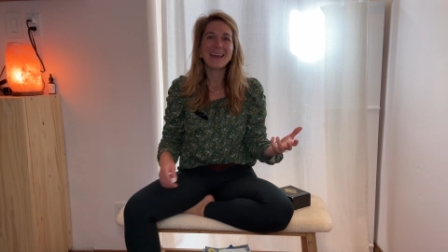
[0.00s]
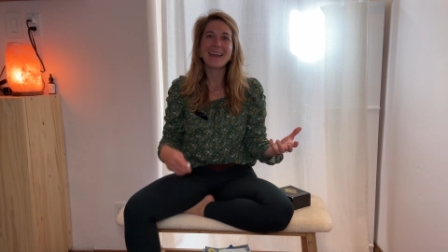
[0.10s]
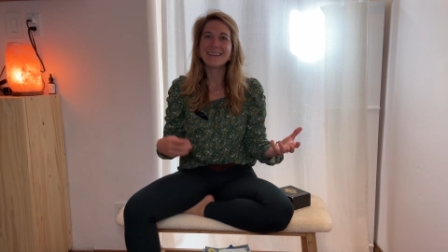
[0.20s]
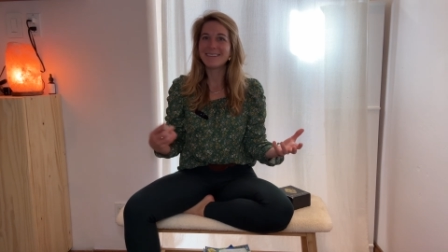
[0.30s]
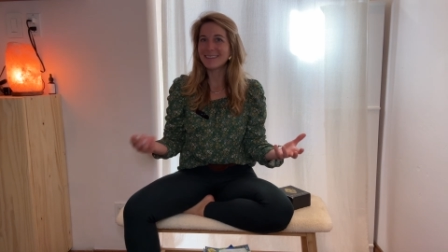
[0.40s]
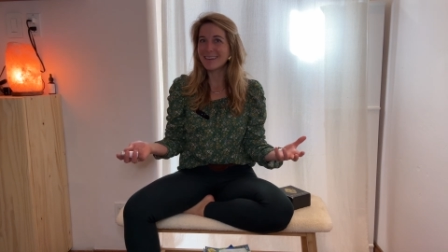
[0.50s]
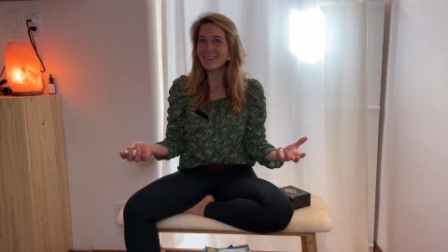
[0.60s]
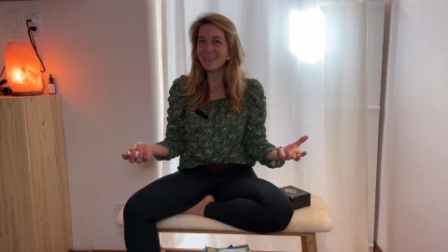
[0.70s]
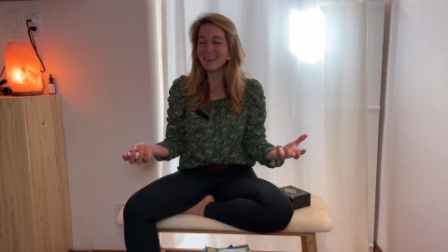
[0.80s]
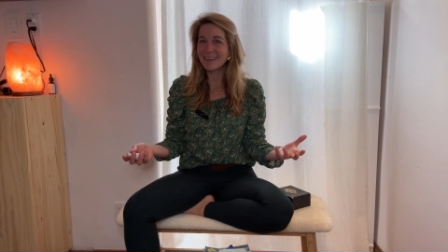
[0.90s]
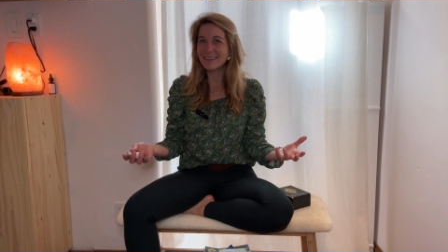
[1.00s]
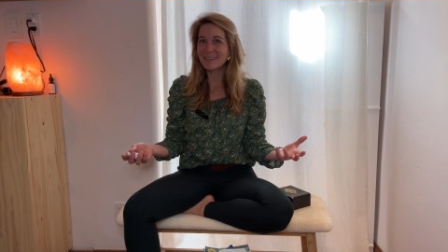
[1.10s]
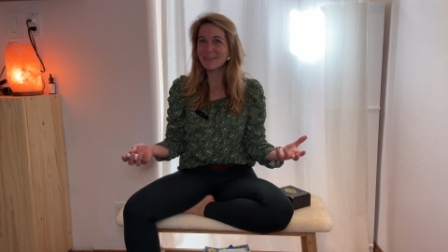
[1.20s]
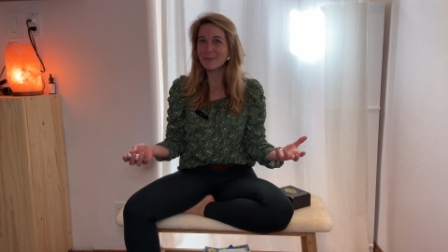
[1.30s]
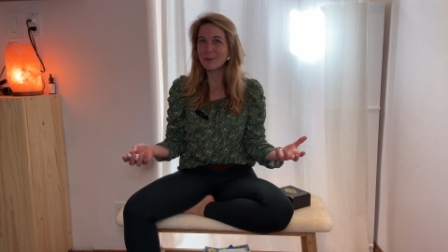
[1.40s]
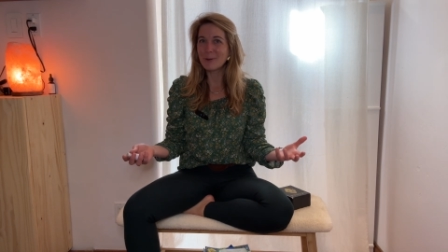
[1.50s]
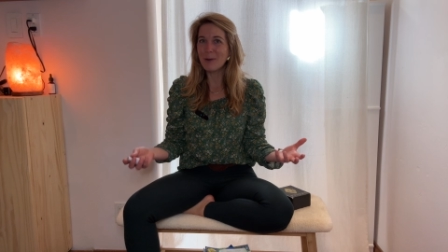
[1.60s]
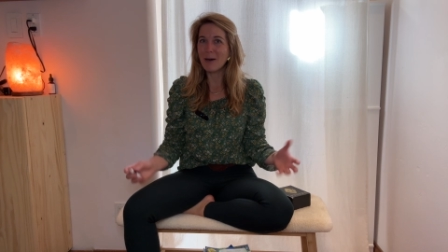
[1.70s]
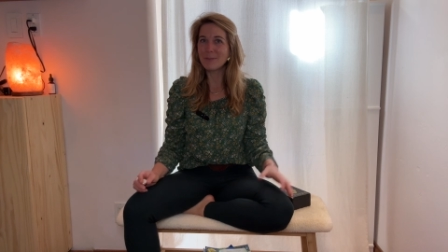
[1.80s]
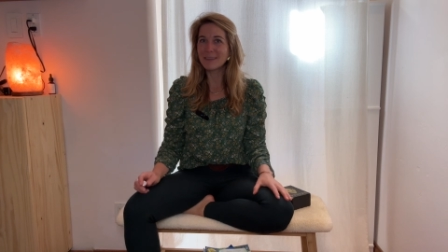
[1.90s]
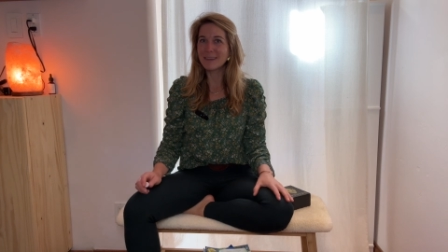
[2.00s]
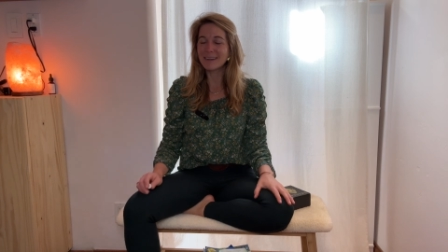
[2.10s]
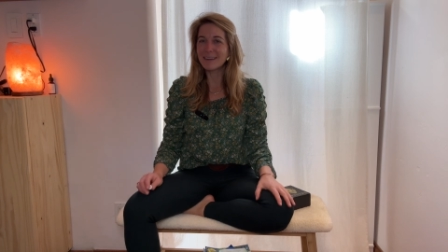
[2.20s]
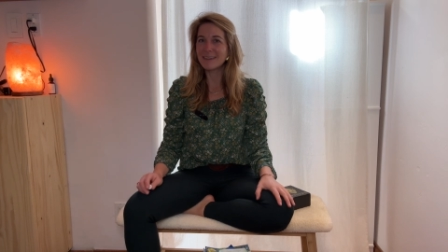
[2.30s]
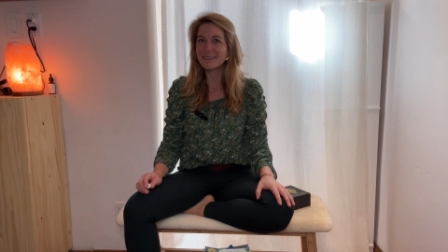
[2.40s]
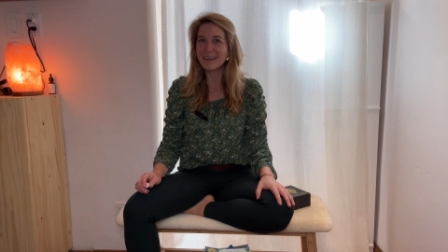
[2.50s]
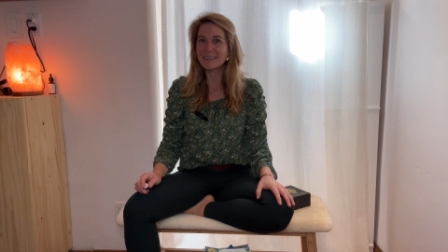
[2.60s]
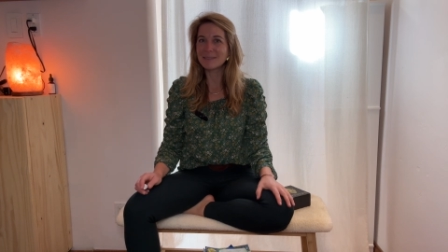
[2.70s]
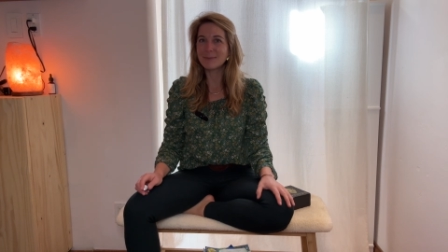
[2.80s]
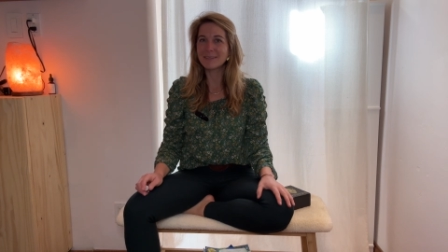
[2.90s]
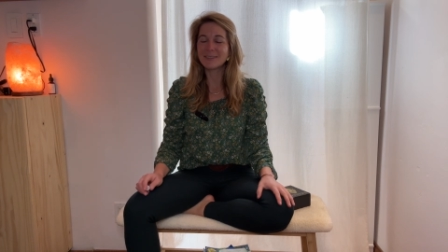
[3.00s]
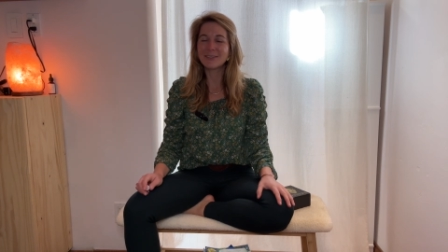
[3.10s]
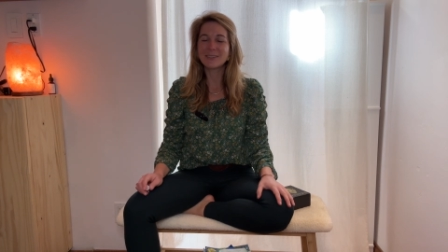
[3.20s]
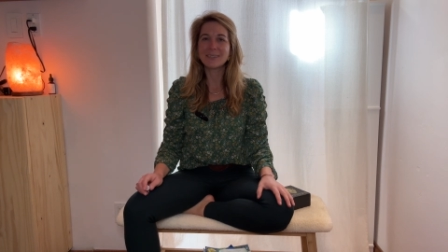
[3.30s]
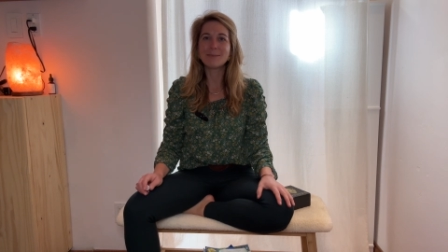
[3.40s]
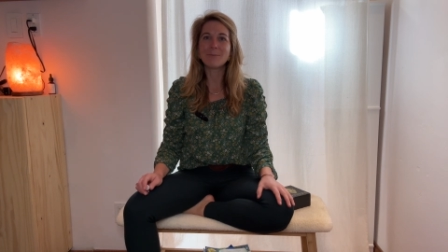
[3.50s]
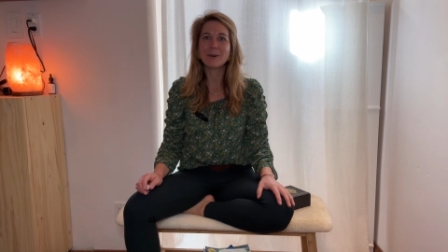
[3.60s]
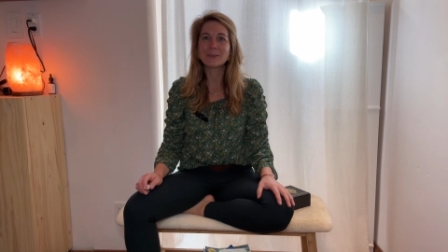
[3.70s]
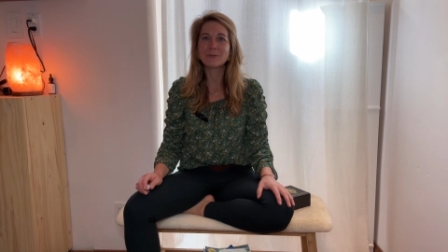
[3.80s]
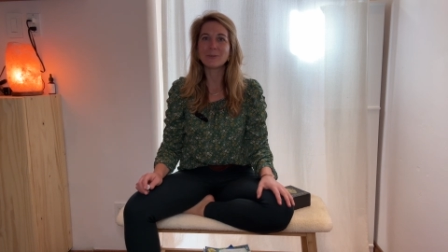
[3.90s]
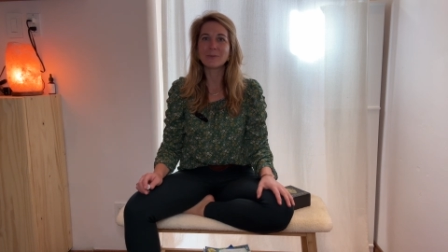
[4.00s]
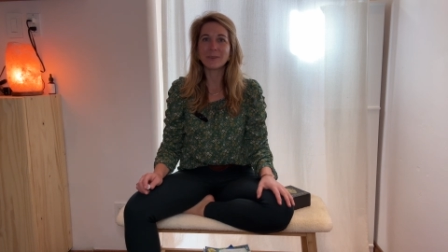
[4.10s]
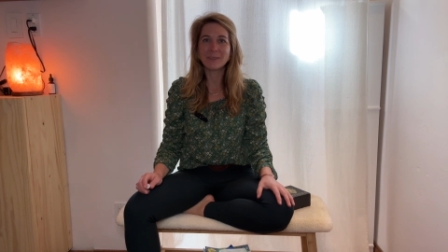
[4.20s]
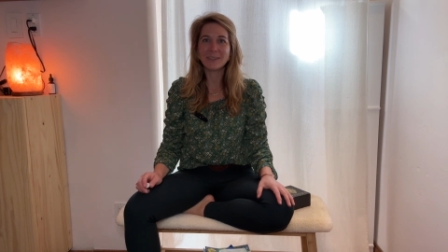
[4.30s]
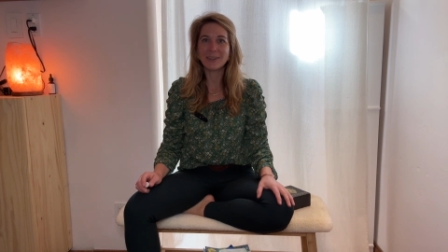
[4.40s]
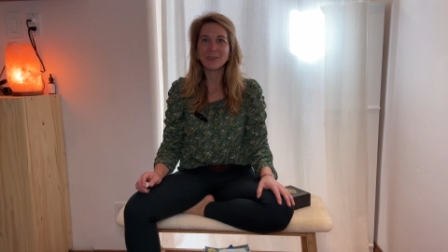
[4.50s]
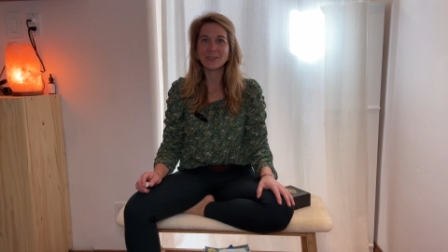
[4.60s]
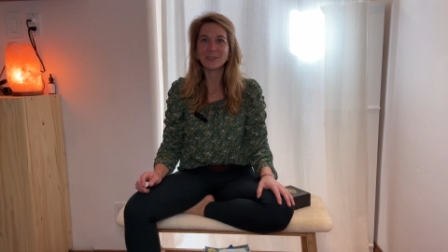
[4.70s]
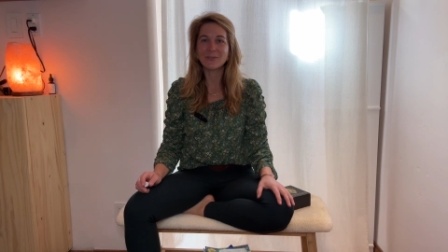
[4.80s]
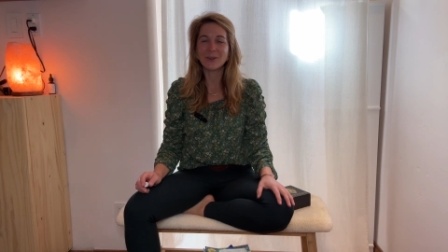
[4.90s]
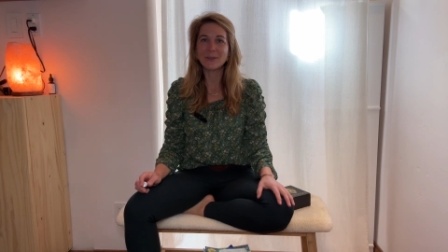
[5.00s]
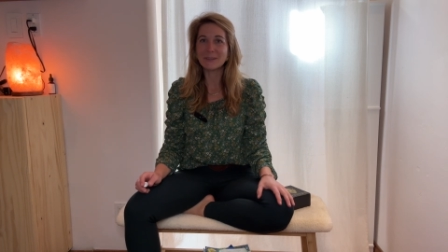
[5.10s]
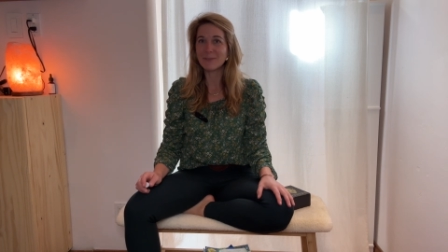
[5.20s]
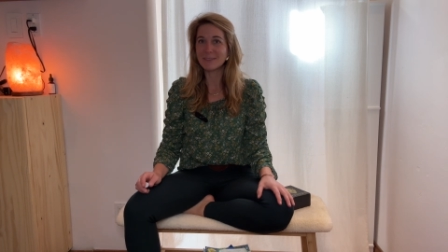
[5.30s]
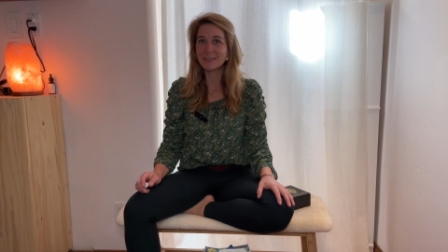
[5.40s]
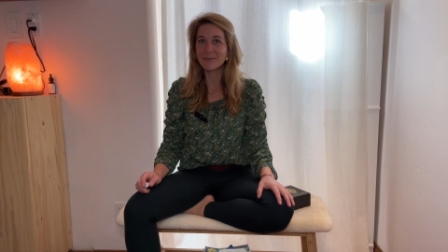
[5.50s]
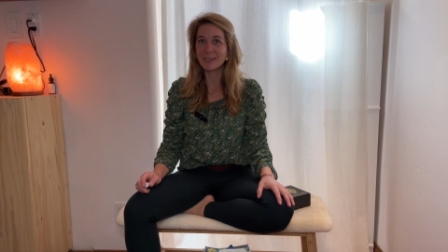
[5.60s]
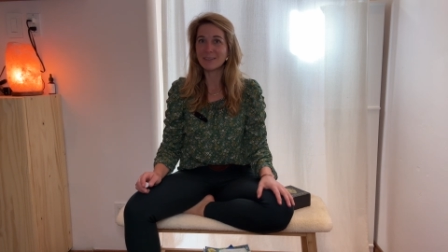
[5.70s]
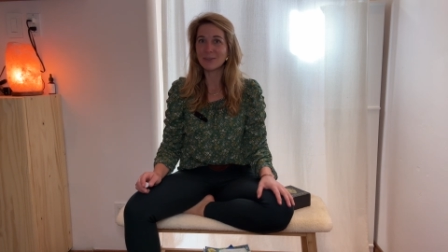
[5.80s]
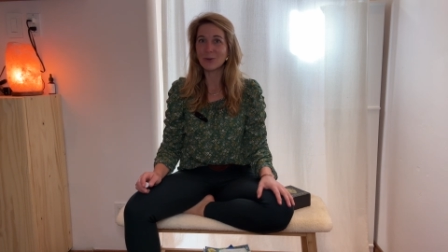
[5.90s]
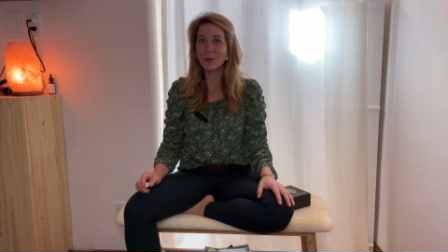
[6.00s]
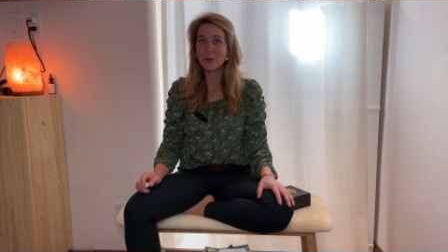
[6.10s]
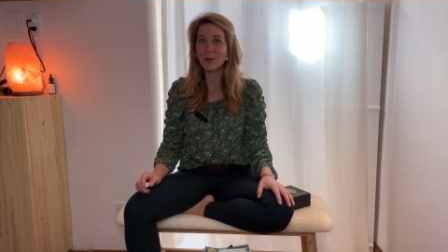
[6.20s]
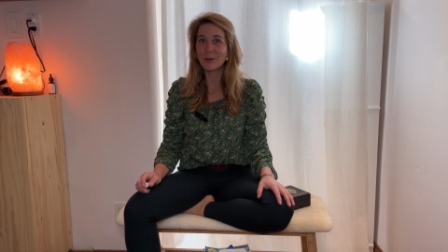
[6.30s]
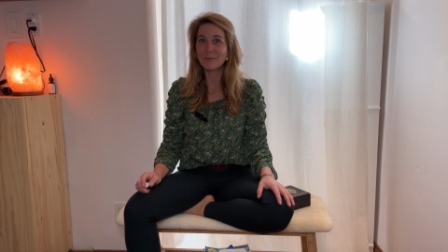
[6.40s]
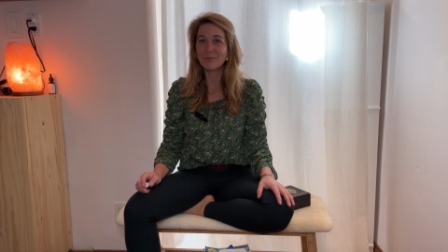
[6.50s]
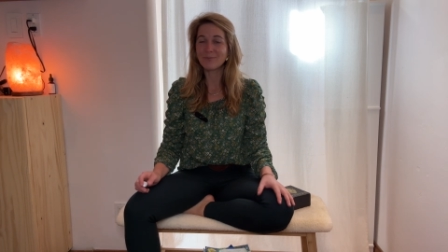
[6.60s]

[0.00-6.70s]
And on the other hand, we are probably getting a text message and inbox full of invitations for all the festivities that are going on.